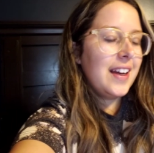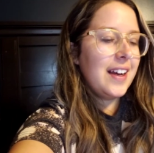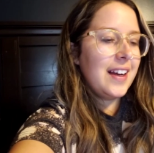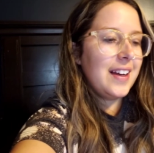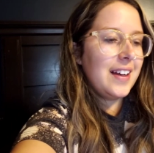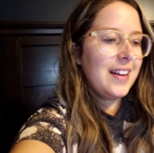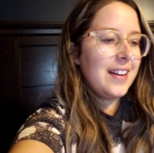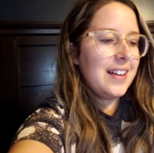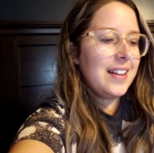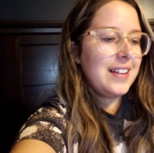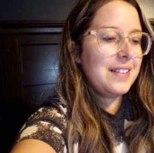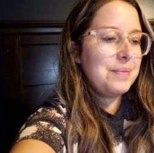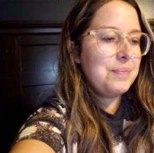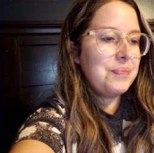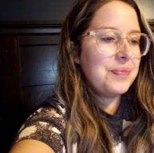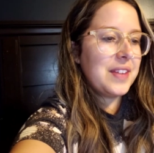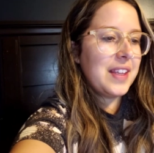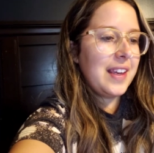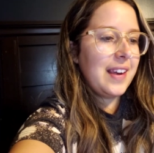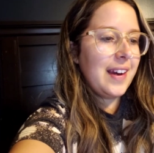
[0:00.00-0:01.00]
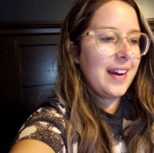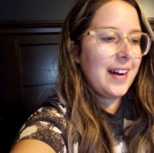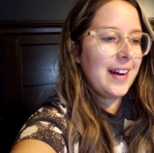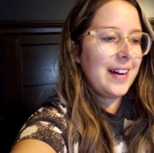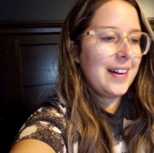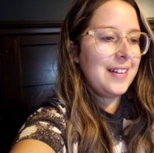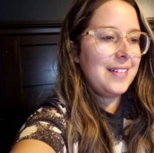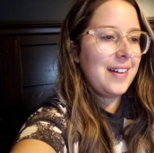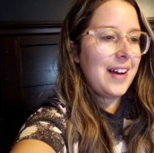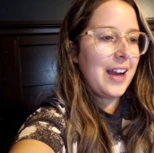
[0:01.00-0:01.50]
Um,
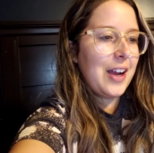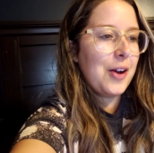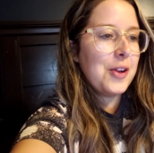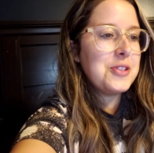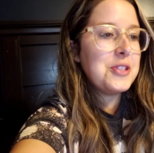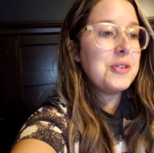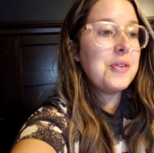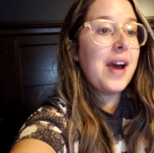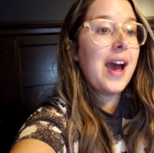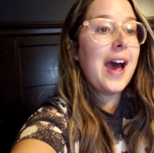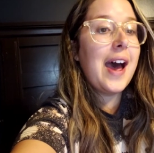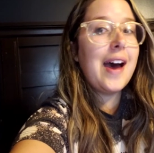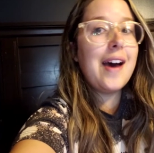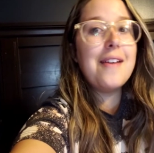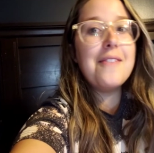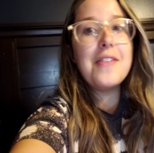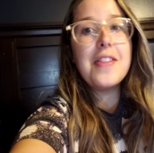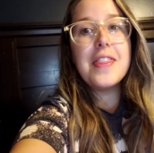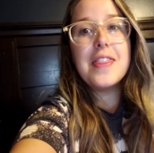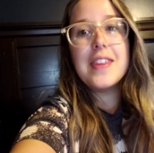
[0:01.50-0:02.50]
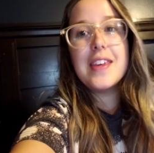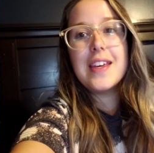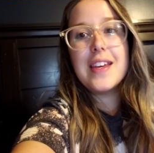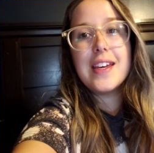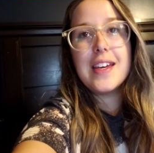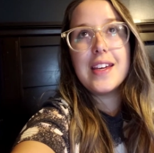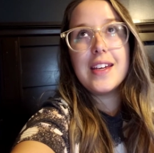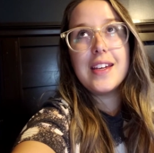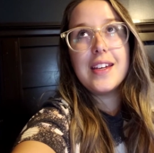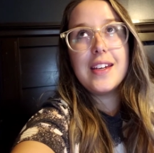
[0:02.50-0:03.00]
yeah. I also have
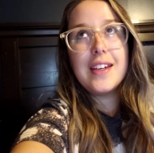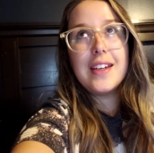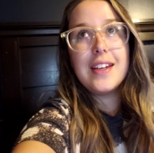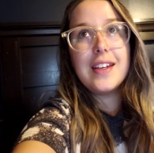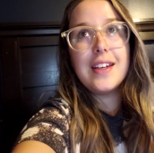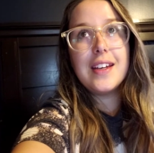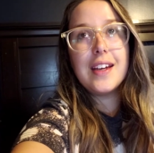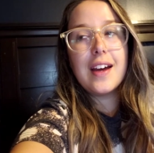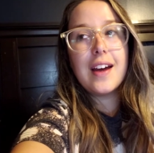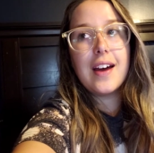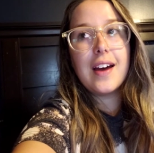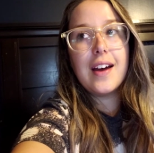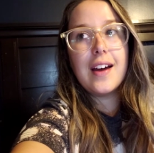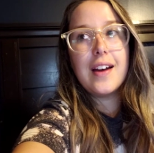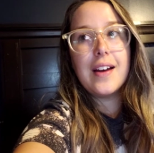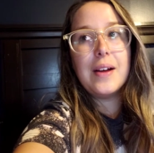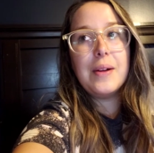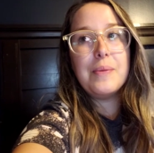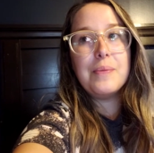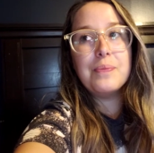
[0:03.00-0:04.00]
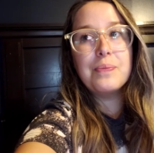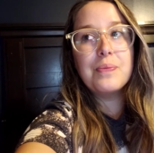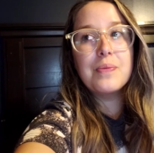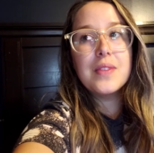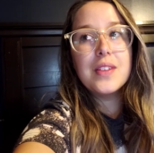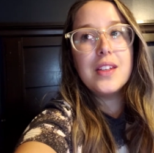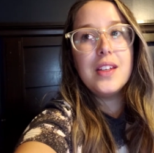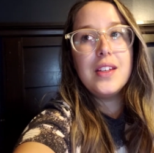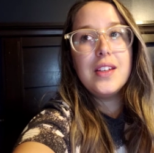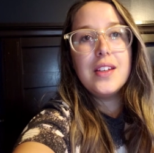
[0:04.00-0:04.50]
the um,
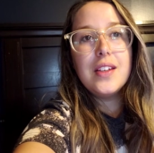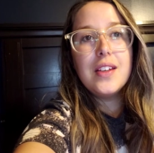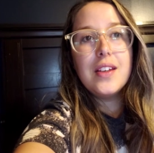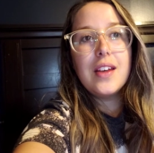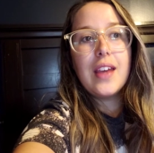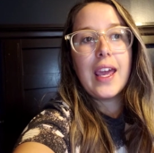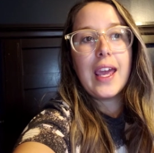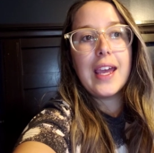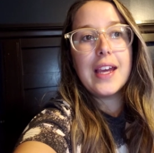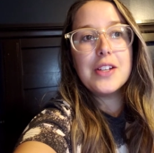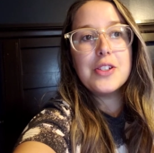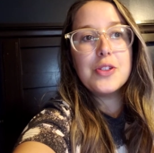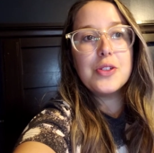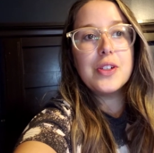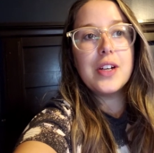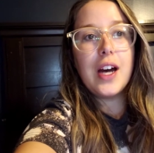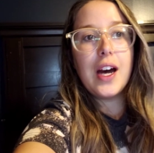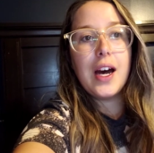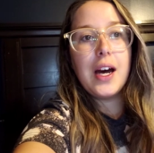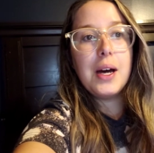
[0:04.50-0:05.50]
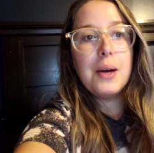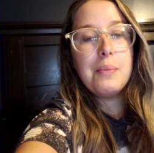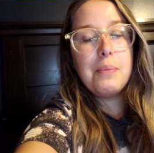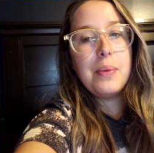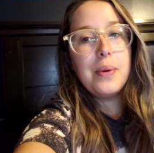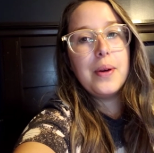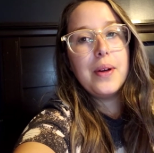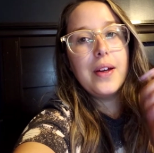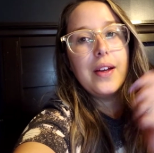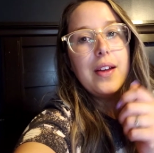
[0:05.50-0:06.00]
handle
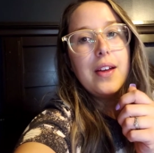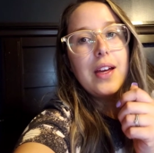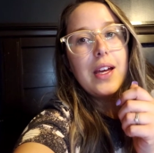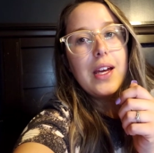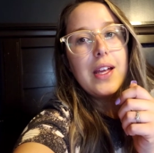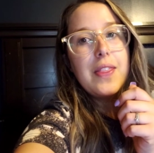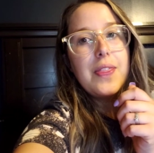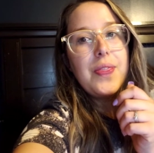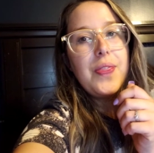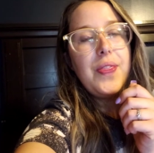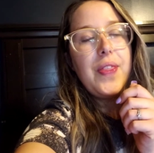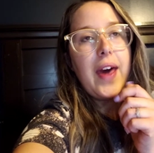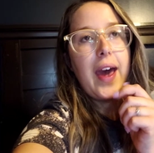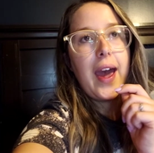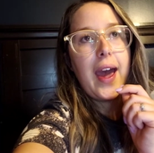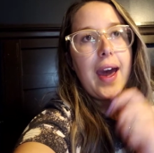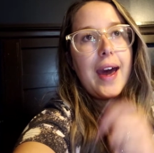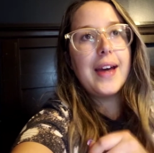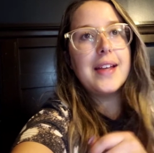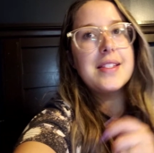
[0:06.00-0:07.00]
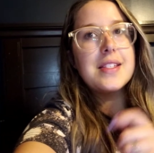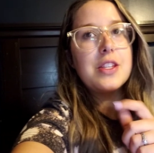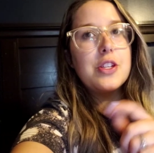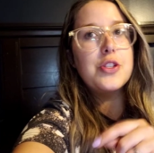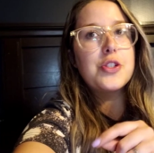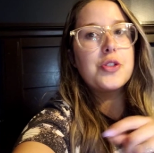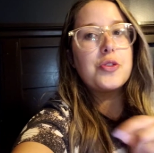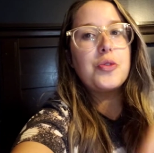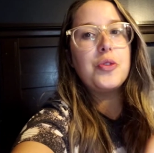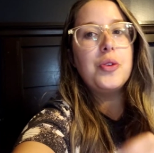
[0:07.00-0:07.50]
cup that has
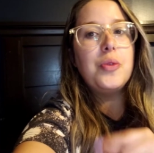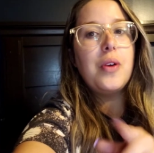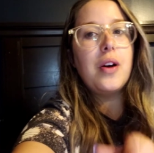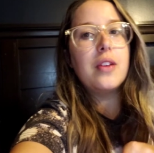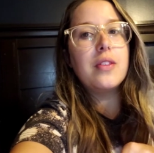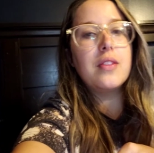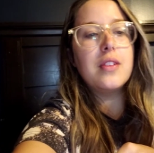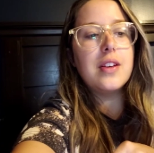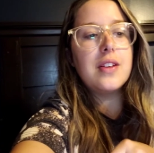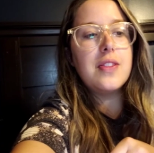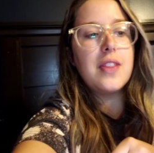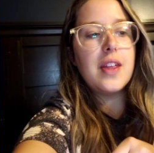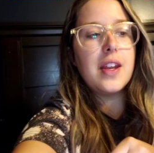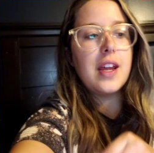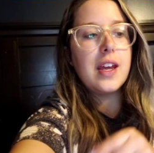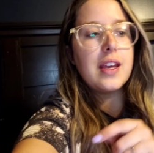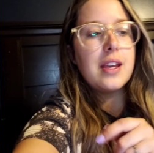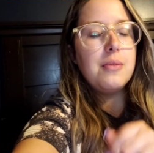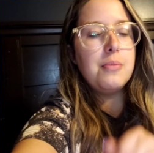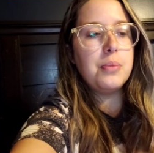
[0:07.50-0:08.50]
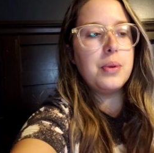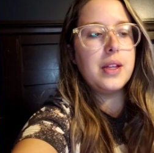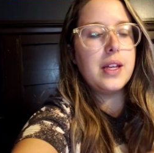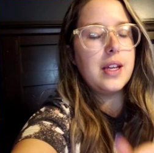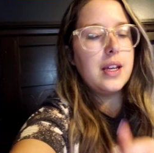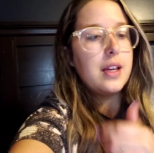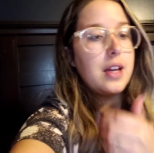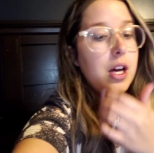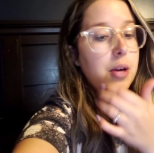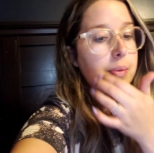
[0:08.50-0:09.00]
the screw-on lid that I can
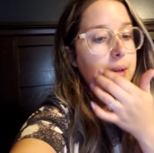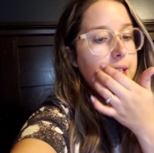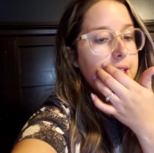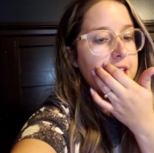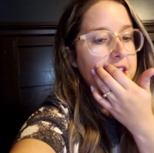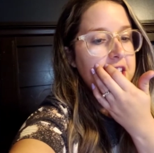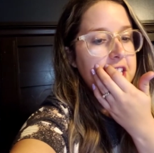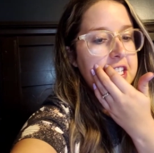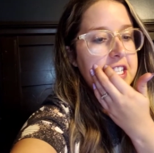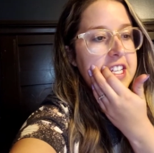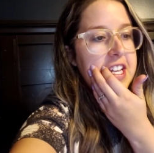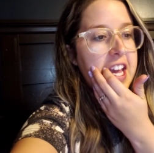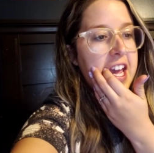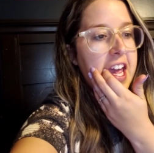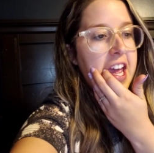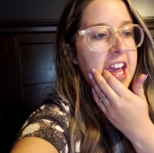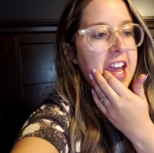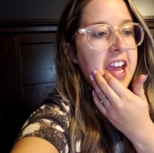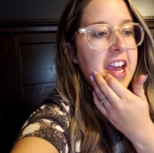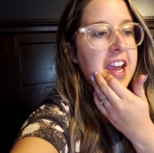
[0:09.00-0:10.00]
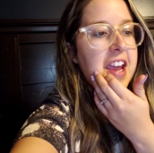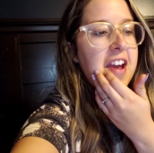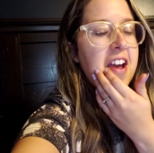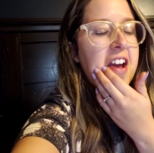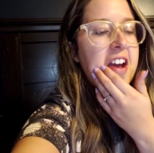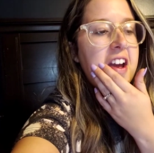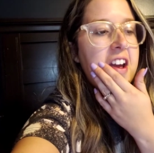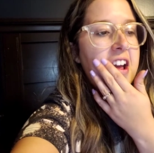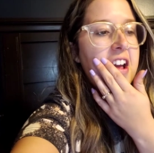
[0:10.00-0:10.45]
bling coming today.